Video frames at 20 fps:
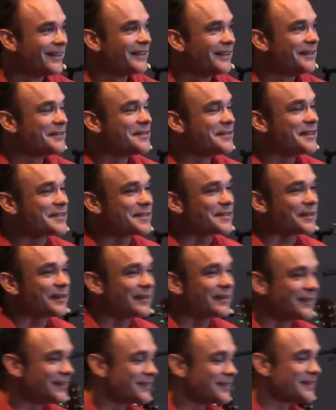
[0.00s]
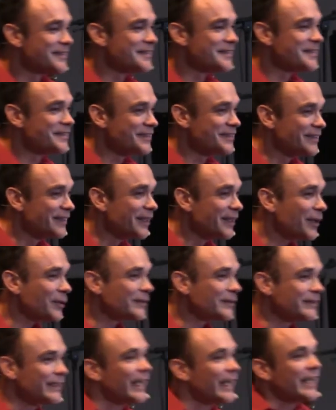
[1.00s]
this little
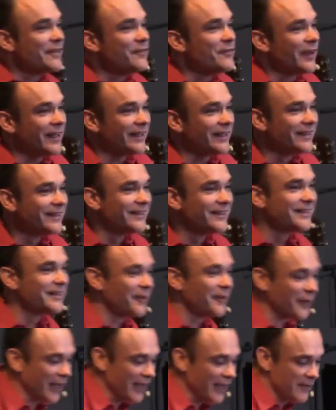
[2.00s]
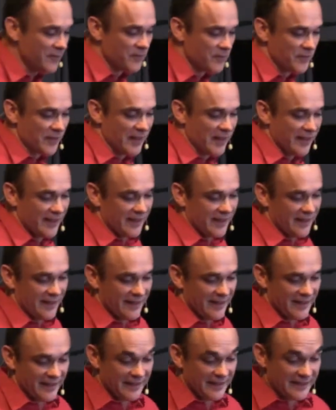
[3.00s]
David, okay?
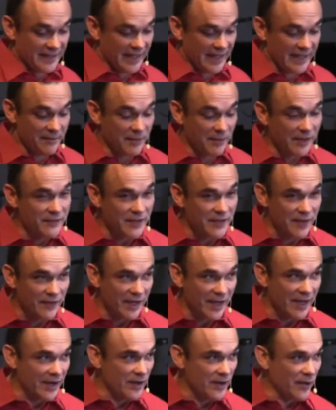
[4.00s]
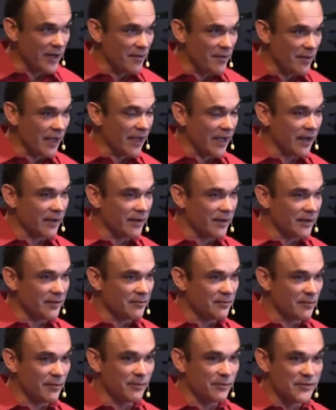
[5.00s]
I believe David got anointed by
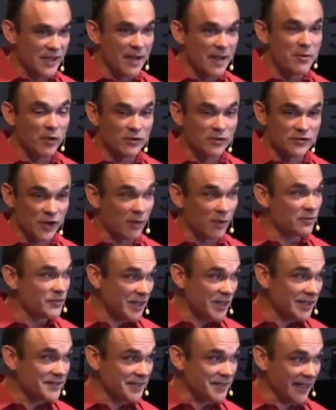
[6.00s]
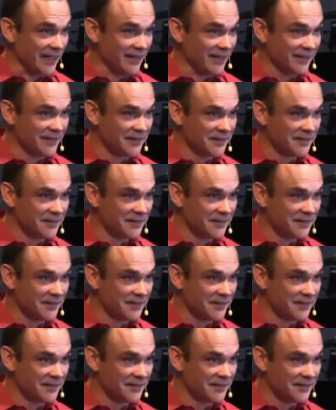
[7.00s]
Samuel in Psalm 16.